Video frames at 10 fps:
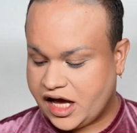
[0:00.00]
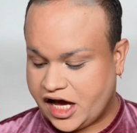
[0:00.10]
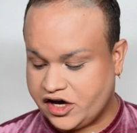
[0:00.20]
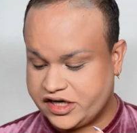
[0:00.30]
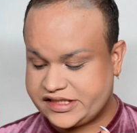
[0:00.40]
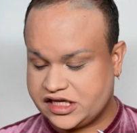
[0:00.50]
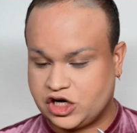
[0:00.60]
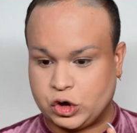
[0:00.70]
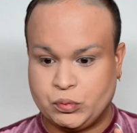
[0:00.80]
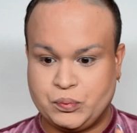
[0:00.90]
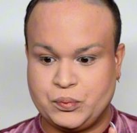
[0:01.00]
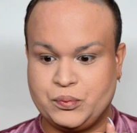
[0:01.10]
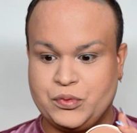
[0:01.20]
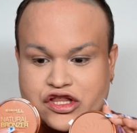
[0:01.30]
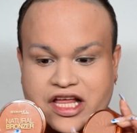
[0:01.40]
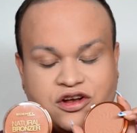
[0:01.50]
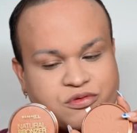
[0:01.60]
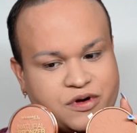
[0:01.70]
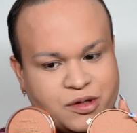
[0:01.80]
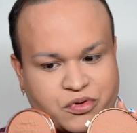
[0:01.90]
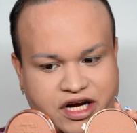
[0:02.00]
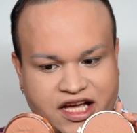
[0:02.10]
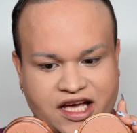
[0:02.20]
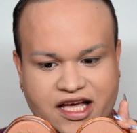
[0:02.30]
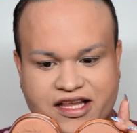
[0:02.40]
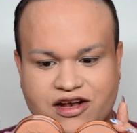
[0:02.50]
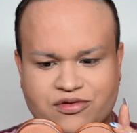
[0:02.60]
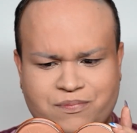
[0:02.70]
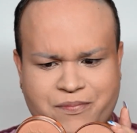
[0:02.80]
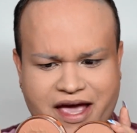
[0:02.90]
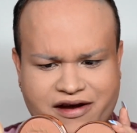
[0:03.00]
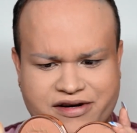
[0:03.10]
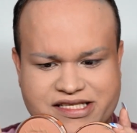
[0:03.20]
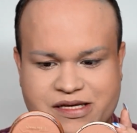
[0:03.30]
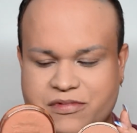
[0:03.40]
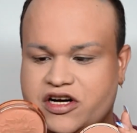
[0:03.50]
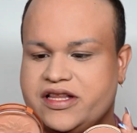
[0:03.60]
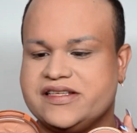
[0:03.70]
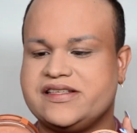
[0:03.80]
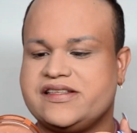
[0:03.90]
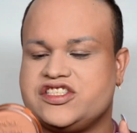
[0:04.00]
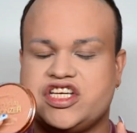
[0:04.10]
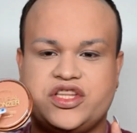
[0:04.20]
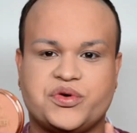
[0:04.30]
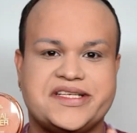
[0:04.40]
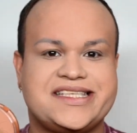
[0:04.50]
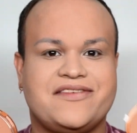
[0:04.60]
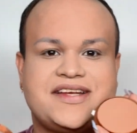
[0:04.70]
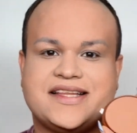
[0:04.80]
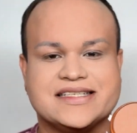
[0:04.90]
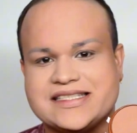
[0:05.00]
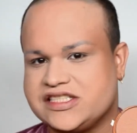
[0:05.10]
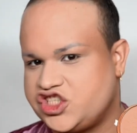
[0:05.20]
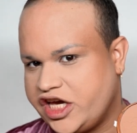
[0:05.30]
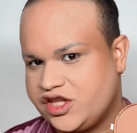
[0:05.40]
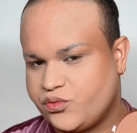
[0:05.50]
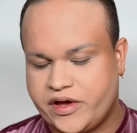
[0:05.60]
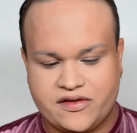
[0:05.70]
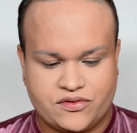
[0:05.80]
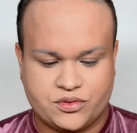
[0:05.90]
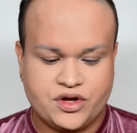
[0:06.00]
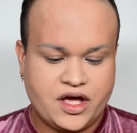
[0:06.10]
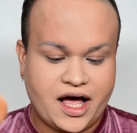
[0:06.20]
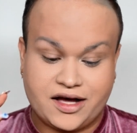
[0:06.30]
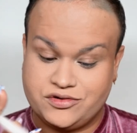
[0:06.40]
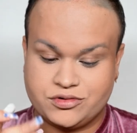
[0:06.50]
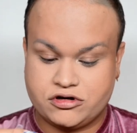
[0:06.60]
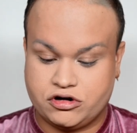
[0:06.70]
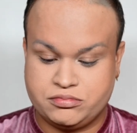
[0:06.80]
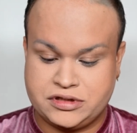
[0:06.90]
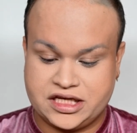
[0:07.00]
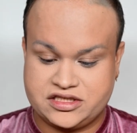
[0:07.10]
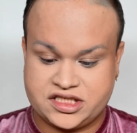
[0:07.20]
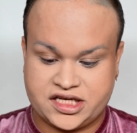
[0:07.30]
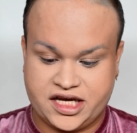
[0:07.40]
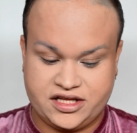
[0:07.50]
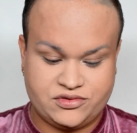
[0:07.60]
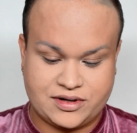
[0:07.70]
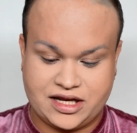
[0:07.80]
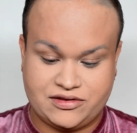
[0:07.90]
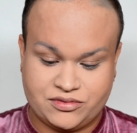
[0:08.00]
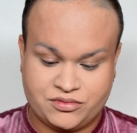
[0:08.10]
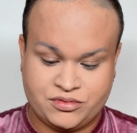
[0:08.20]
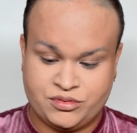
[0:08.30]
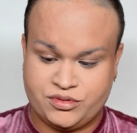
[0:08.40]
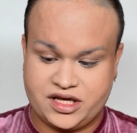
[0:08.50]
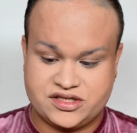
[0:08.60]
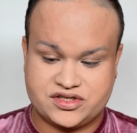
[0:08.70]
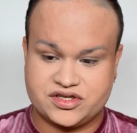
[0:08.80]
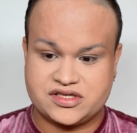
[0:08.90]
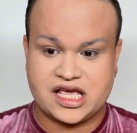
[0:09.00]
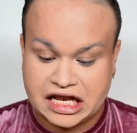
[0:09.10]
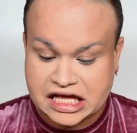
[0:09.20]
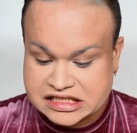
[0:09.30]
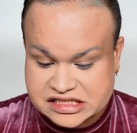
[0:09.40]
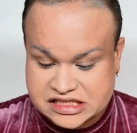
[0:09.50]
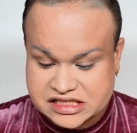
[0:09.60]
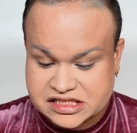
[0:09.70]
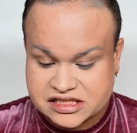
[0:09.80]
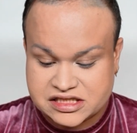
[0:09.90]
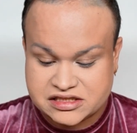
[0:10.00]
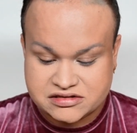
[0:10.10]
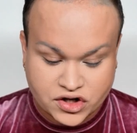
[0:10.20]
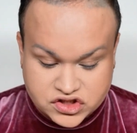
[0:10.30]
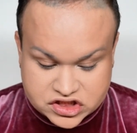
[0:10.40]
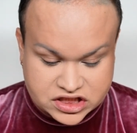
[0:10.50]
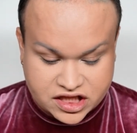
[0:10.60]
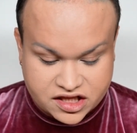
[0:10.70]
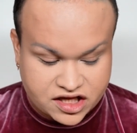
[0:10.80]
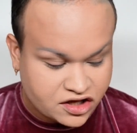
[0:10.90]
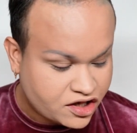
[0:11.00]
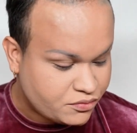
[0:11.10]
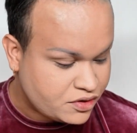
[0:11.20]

I honestly hope... They look really pretty and they look very similar. This is the shade 27 and this is shade 22. I do hope that shade 22 it's just less bronzy than the other